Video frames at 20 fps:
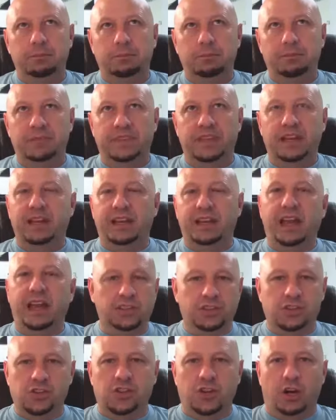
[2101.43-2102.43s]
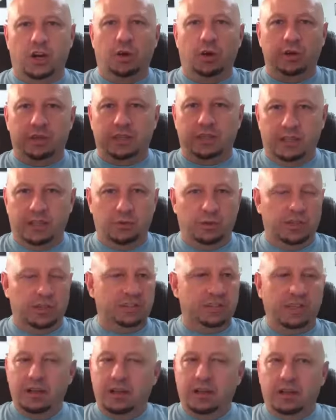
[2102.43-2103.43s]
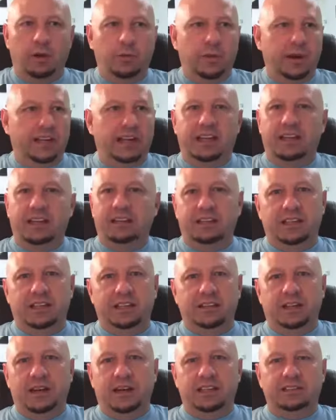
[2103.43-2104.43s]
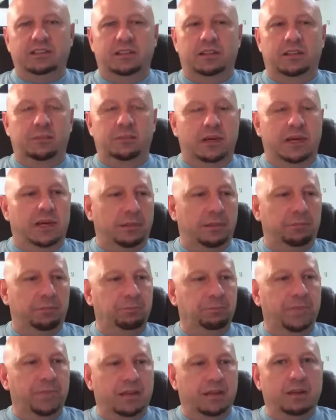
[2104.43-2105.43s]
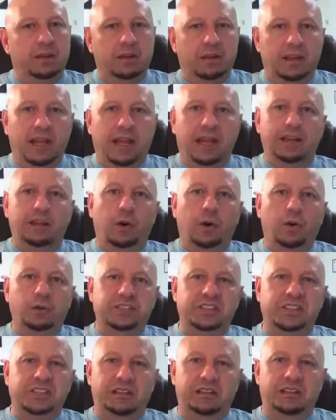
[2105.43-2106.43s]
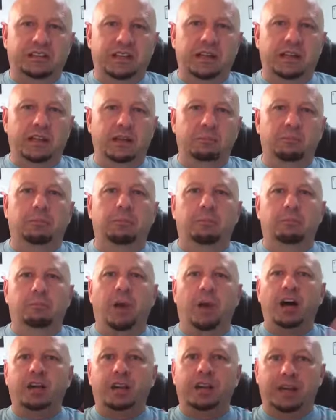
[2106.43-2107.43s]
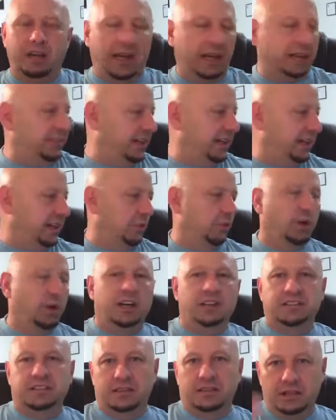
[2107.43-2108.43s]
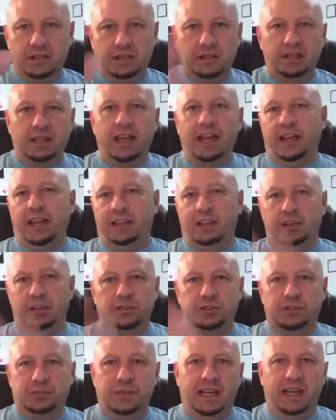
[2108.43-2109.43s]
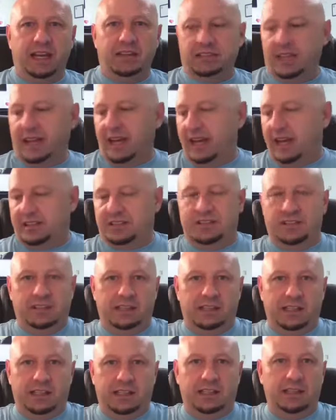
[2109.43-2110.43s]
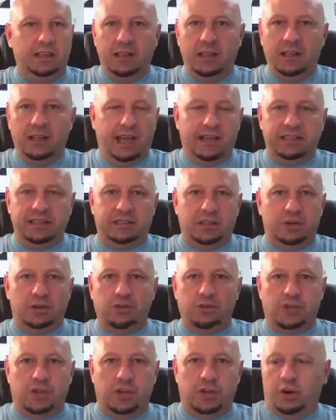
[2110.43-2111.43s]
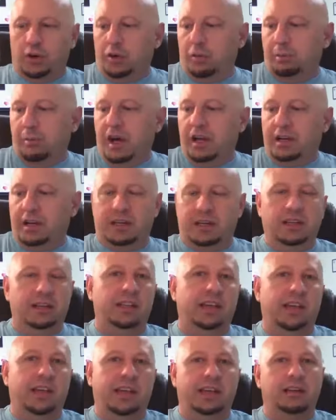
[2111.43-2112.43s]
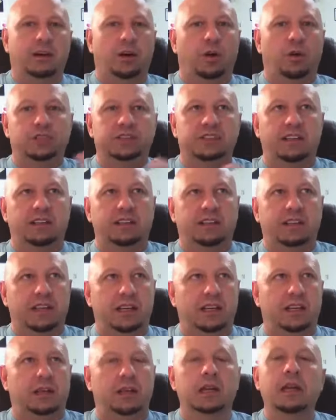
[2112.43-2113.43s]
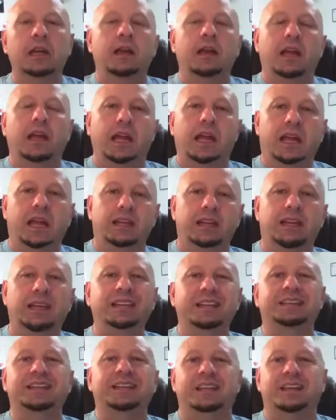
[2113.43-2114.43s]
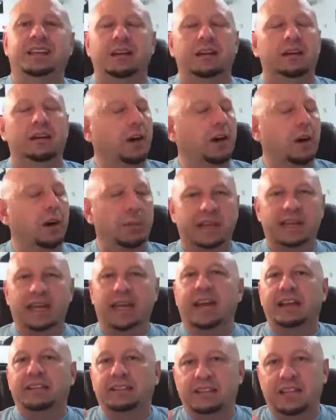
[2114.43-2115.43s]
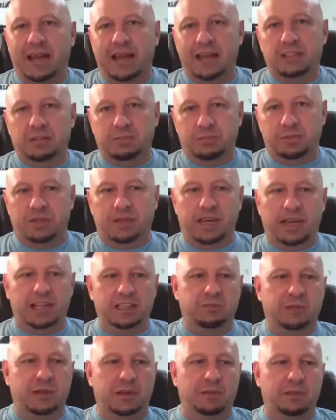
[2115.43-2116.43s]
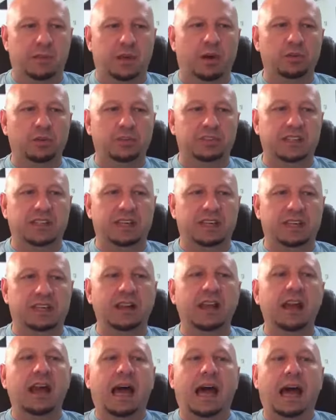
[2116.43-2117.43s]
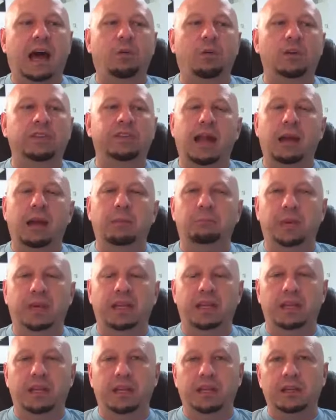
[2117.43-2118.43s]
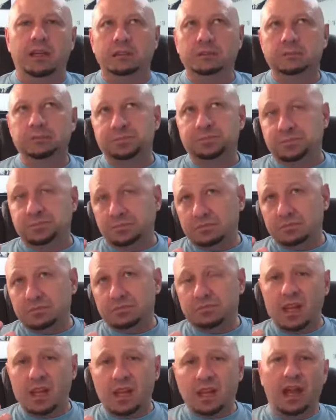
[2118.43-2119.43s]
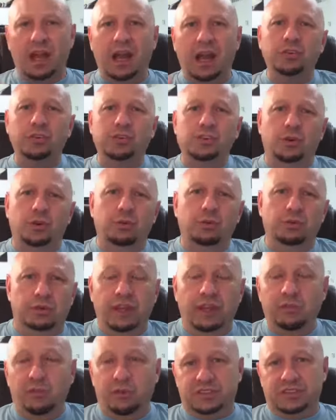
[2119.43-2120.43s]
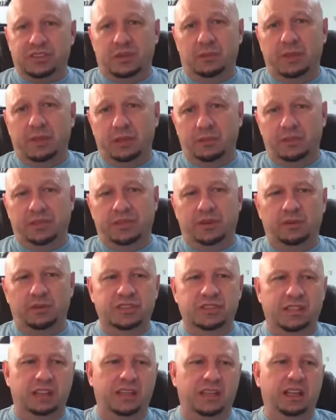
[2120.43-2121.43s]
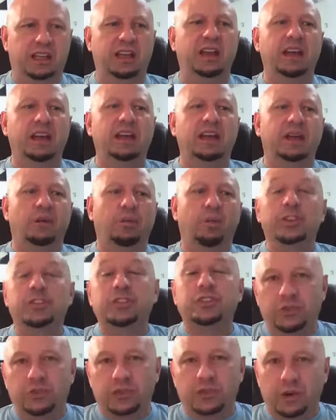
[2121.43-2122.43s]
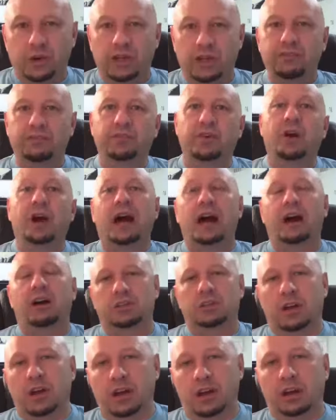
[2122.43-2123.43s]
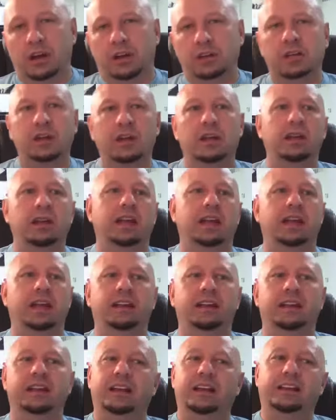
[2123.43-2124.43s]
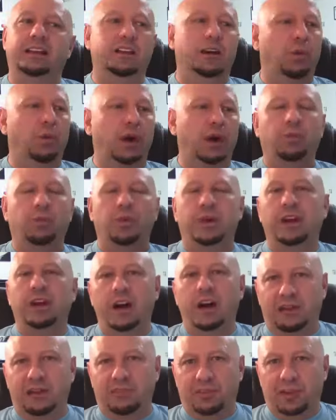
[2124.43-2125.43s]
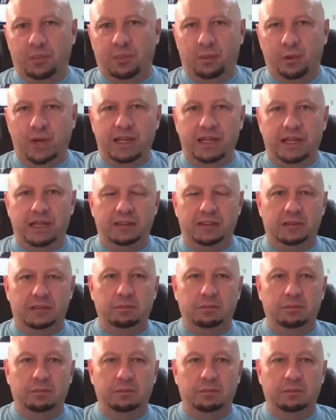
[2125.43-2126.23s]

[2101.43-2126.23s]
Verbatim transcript: They had a show, and he was. Oh my God, he did an awesome. Uh, had OCD Monk, I think it was. Yeah, he used to be on Taxi, and then he had his own show, Monk, and he had OCD, and he did. Oh my God, a textbook aspect about OCD. How would that be? How would you live with somebody with OCD? Would you do it for how long? And you know what? We all have our breaking